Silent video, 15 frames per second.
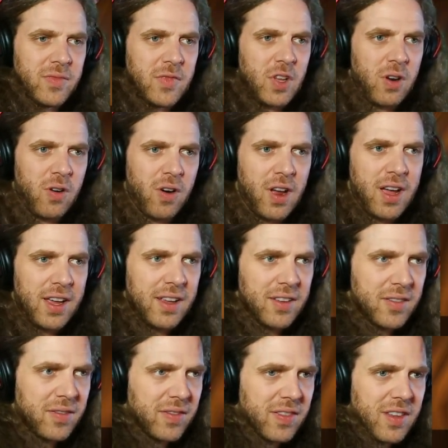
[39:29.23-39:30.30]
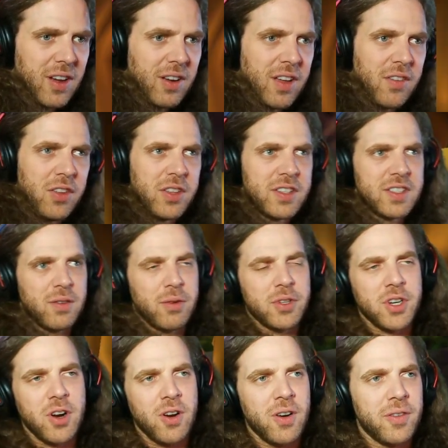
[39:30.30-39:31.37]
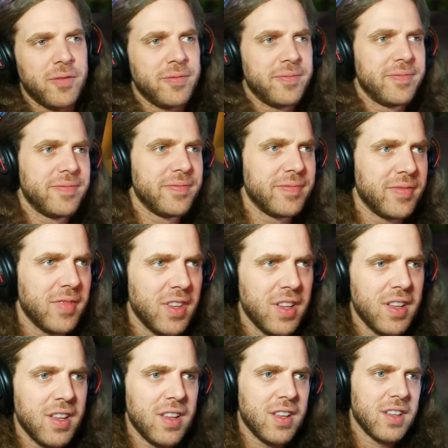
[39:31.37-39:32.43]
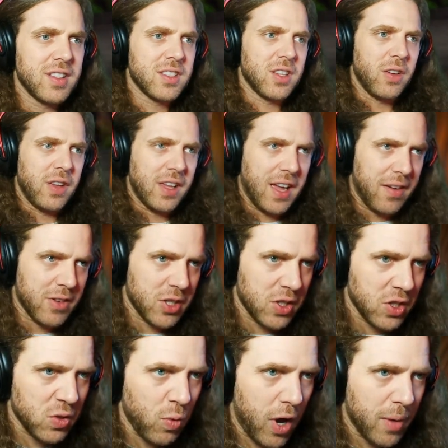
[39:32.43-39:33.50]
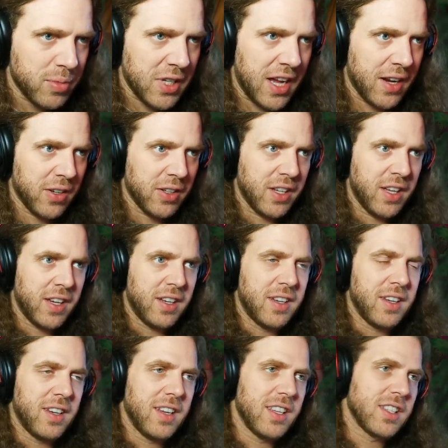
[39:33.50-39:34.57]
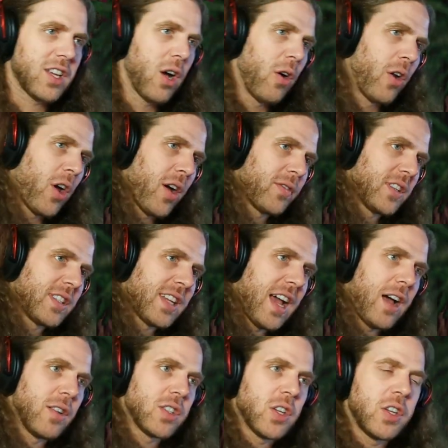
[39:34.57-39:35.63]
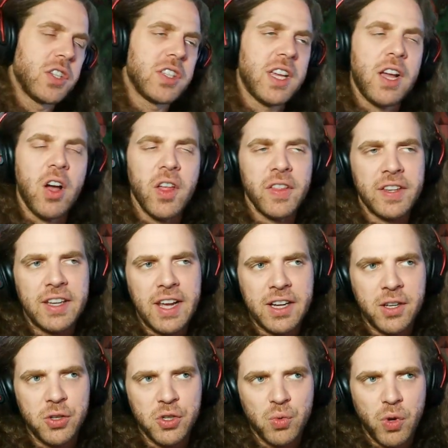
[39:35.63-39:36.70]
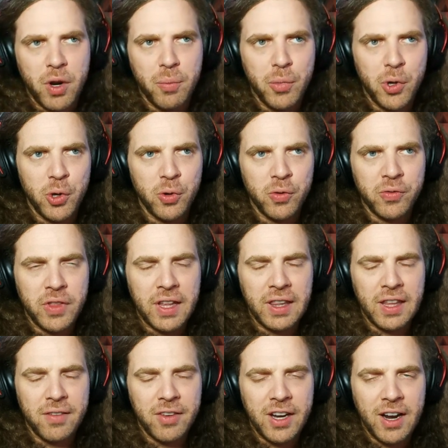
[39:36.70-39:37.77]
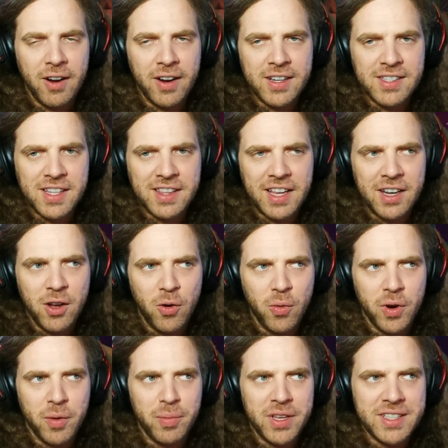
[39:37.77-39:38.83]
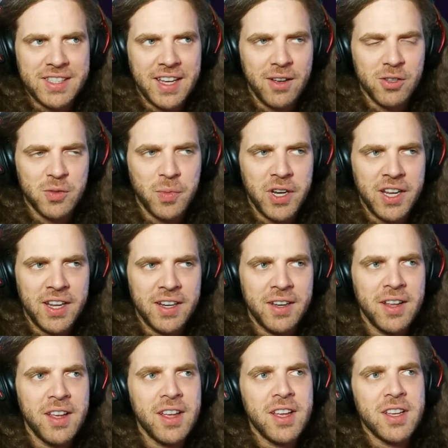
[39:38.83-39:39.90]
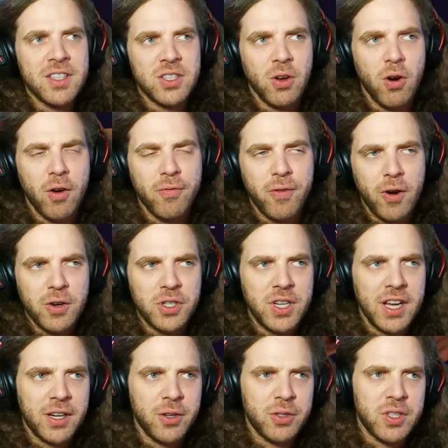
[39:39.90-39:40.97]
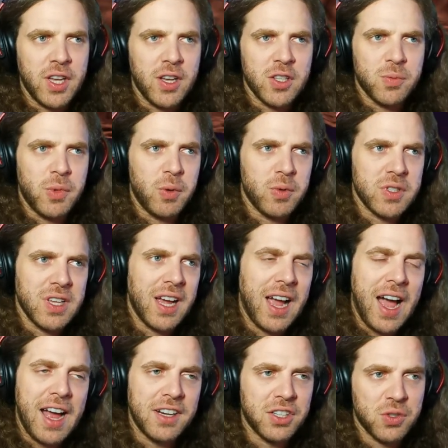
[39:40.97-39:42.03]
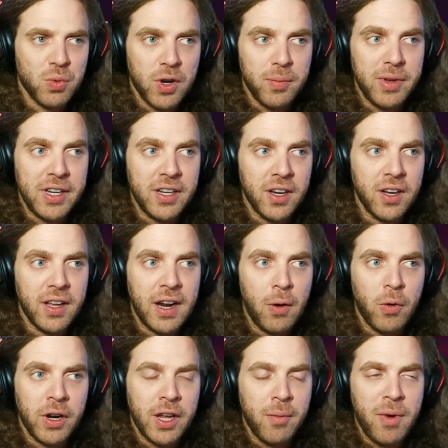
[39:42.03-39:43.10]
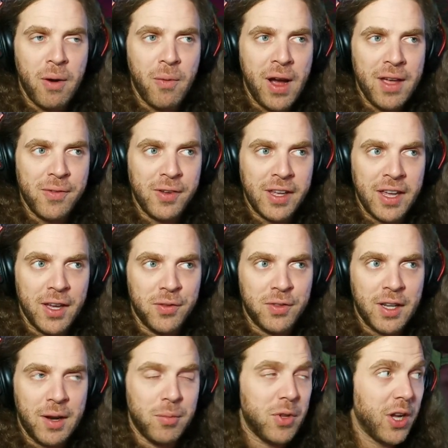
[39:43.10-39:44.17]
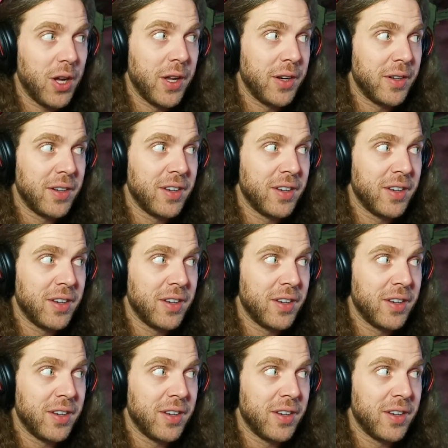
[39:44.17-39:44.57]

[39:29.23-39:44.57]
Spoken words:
All right. I'll give you this in return. So he gave us the swamp title deed. He's going off to town. So you see all the Dekus want to move. They live in areas that they don't want to be salesmen in. So our first Deku salesman was like, I just want to be done. I want to get my wife a gift and I'm done.